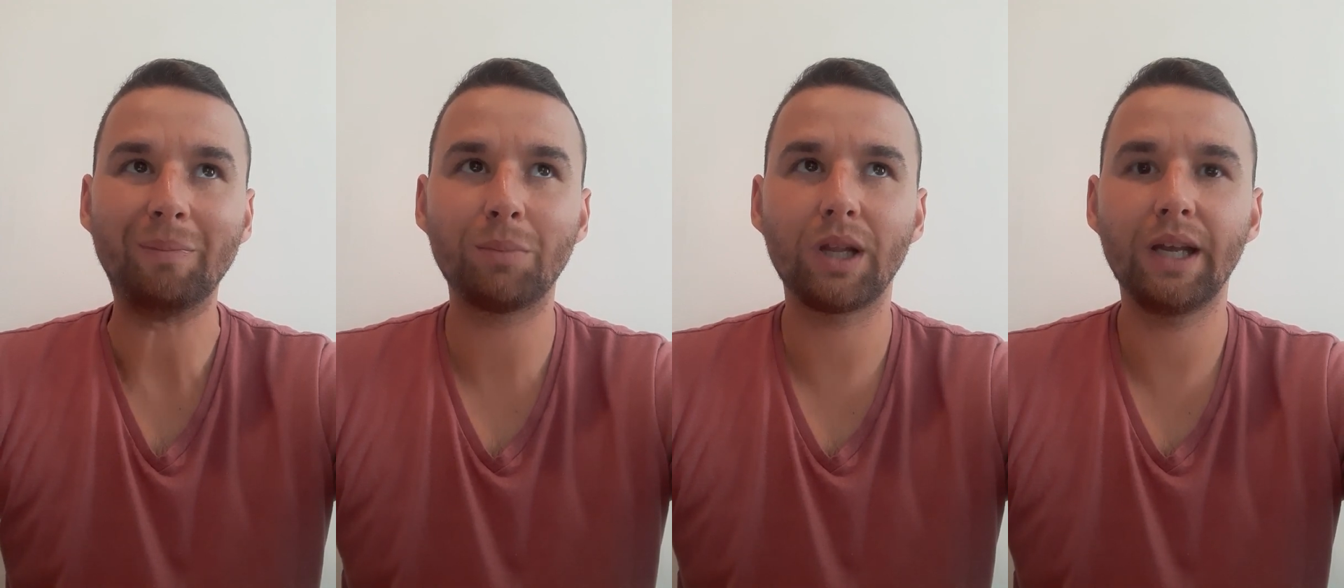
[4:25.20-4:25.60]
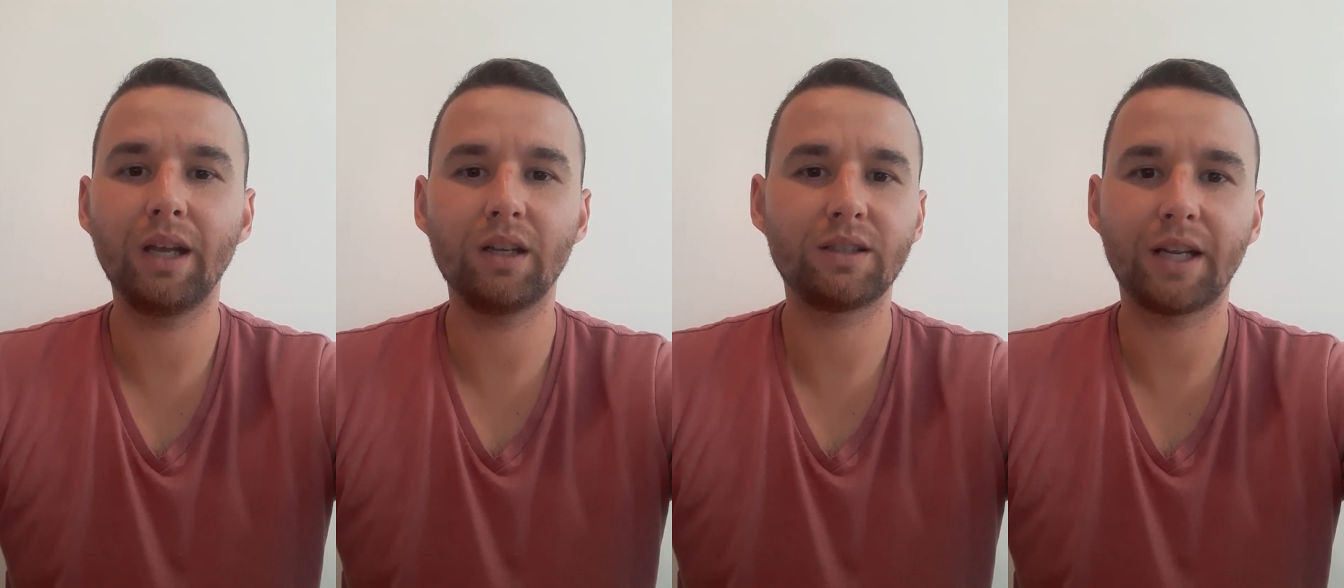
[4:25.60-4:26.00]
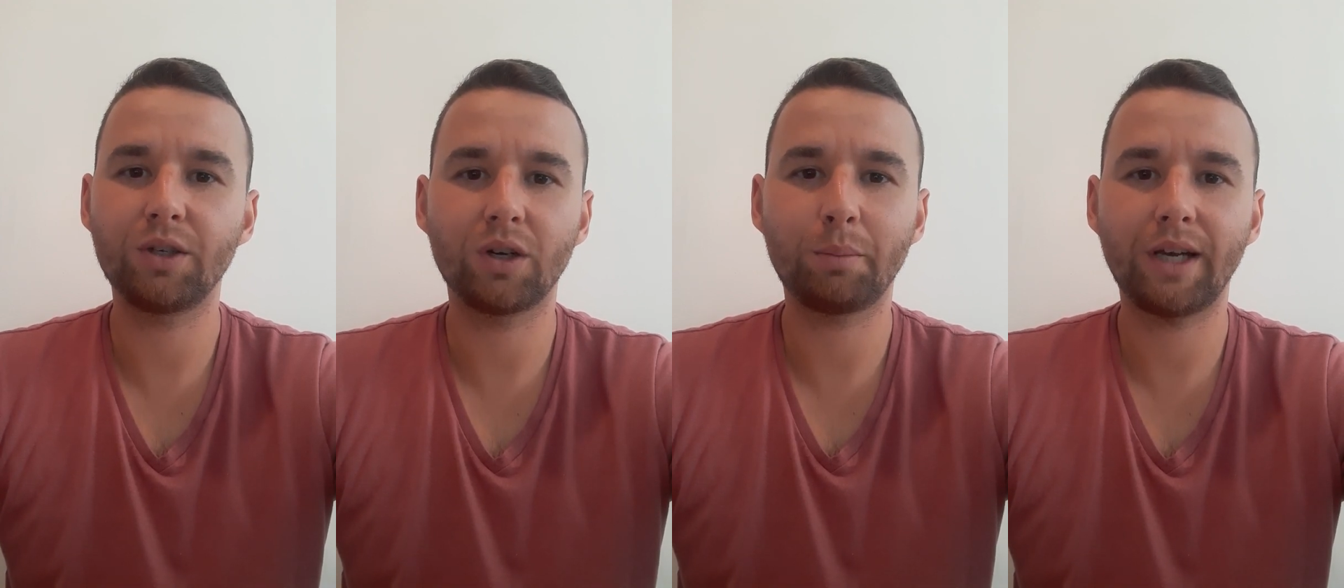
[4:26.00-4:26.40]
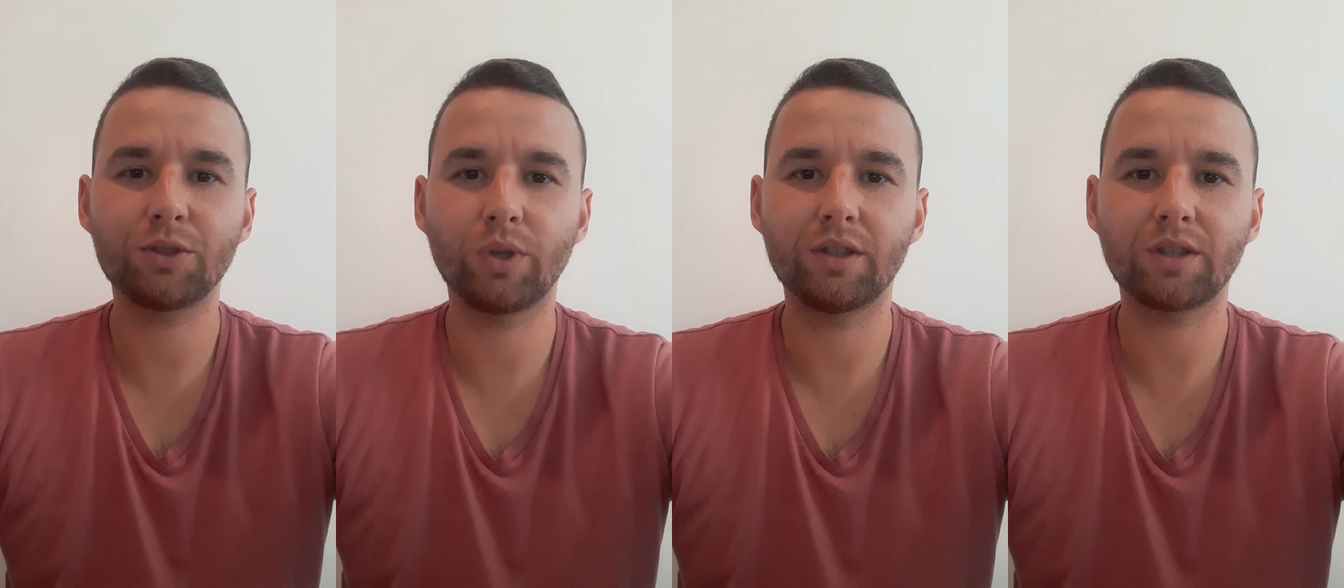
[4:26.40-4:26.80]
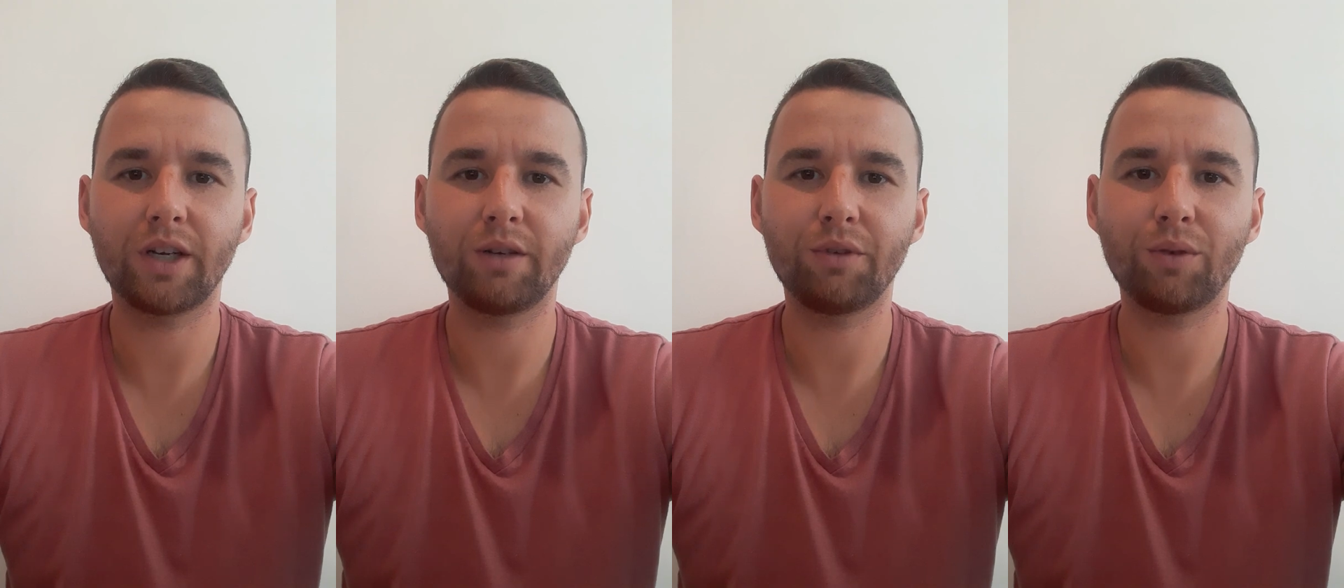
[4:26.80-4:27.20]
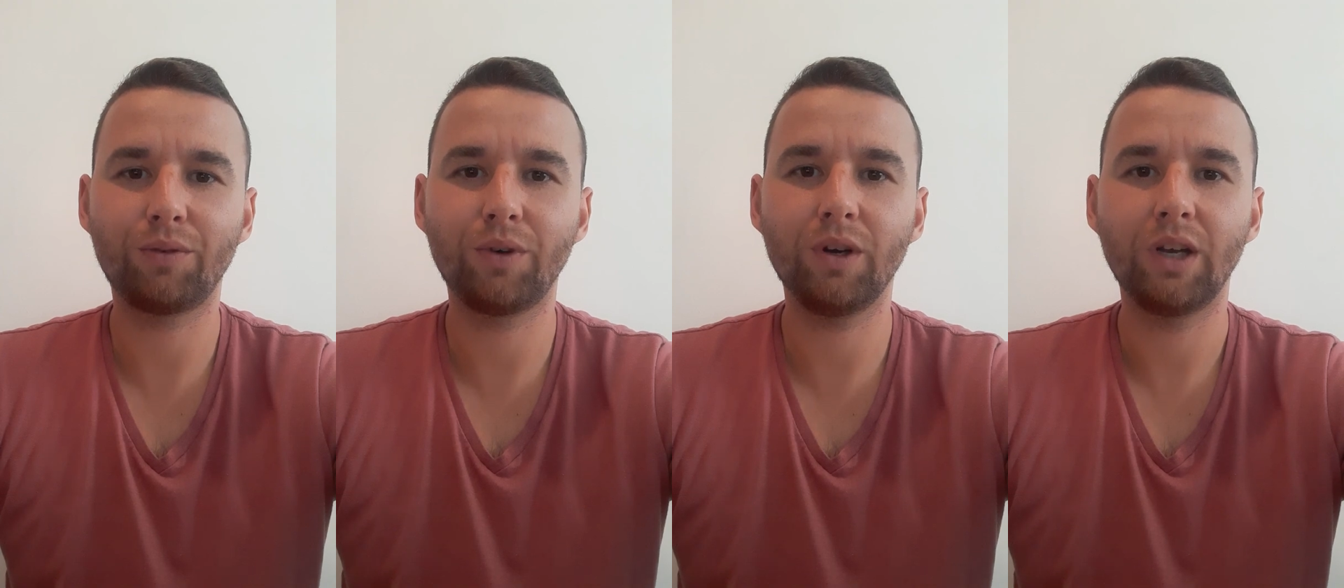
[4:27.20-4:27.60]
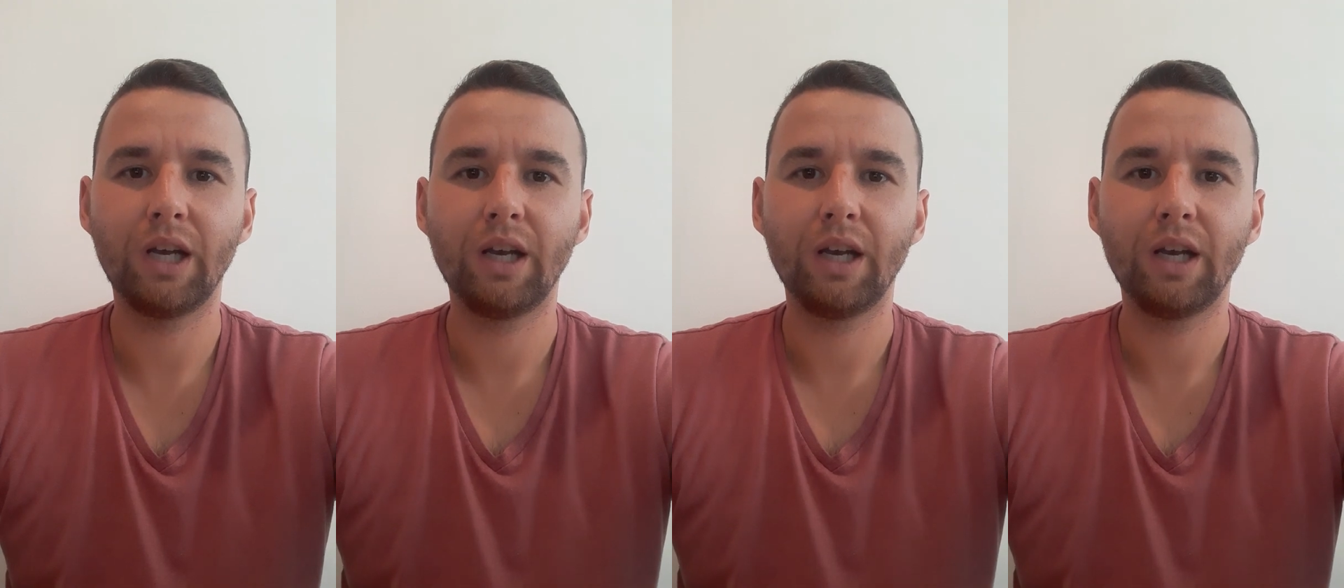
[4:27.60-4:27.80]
play a 10-yard pass inside of your foot